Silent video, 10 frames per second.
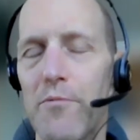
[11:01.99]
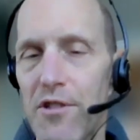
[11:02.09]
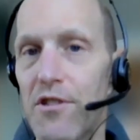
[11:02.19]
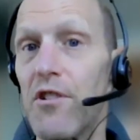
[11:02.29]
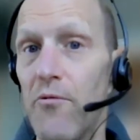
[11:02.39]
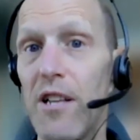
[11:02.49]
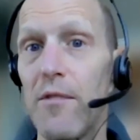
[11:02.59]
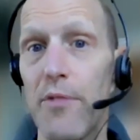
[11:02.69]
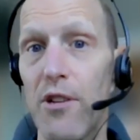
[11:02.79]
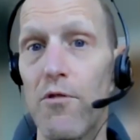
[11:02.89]
This is a
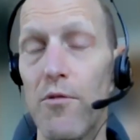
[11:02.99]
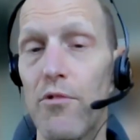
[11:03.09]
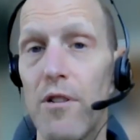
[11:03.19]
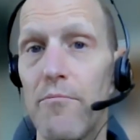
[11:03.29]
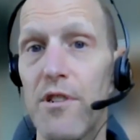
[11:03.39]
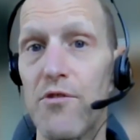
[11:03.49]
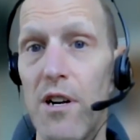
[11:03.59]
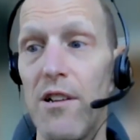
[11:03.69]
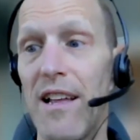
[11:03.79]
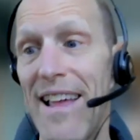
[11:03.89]
developing world problem as
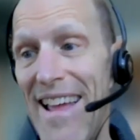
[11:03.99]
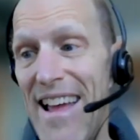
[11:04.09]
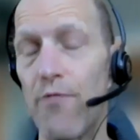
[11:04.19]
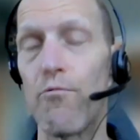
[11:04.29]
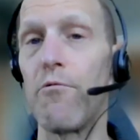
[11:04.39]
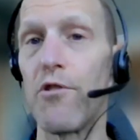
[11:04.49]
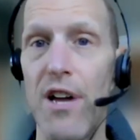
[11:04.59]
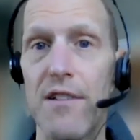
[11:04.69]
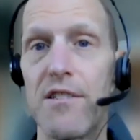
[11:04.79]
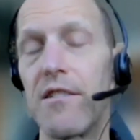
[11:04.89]
well. And we will
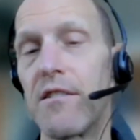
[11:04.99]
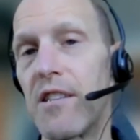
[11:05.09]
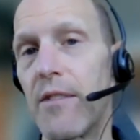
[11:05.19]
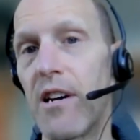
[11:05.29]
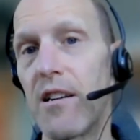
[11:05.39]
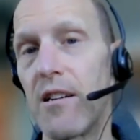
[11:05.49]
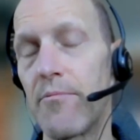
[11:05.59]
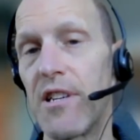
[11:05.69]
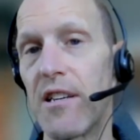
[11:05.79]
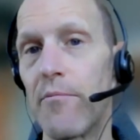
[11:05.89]
not see the same kind of
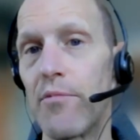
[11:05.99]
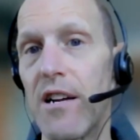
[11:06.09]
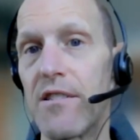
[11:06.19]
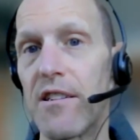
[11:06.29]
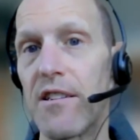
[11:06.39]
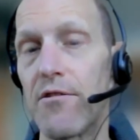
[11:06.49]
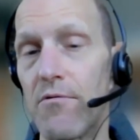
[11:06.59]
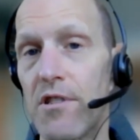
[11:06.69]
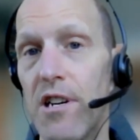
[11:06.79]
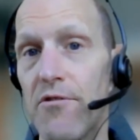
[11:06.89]
uptake in plastic in
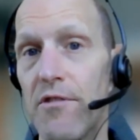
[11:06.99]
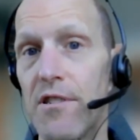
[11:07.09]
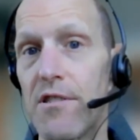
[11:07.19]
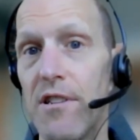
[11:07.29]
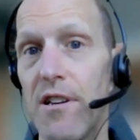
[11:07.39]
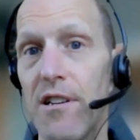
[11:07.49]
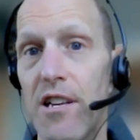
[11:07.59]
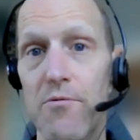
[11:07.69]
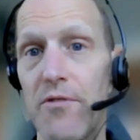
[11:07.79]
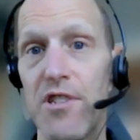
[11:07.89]
those countries
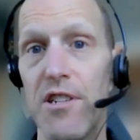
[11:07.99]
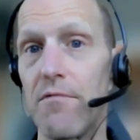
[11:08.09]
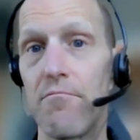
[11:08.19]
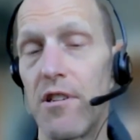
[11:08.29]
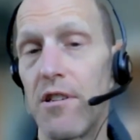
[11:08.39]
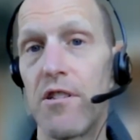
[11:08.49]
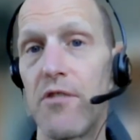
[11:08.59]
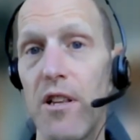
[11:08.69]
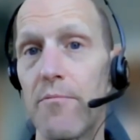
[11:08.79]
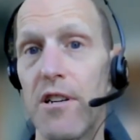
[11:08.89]
as we've seen in
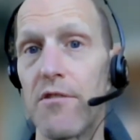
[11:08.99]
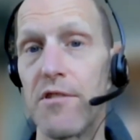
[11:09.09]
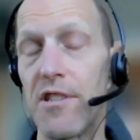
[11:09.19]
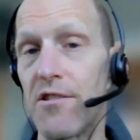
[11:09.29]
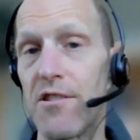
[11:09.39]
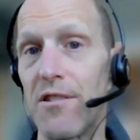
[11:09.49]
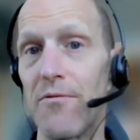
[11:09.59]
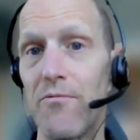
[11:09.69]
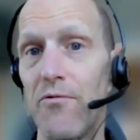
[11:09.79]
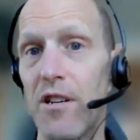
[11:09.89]
developed countries. That's just
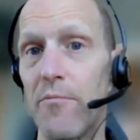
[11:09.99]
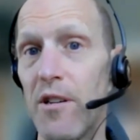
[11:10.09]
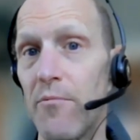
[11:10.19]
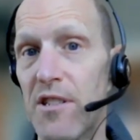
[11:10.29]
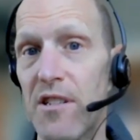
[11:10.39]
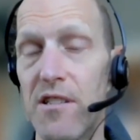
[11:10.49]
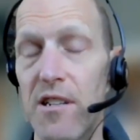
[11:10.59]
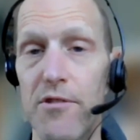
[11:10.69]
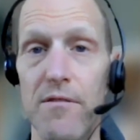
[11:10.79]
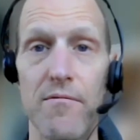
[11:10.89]
a fundamental
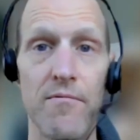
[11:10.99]
misconception.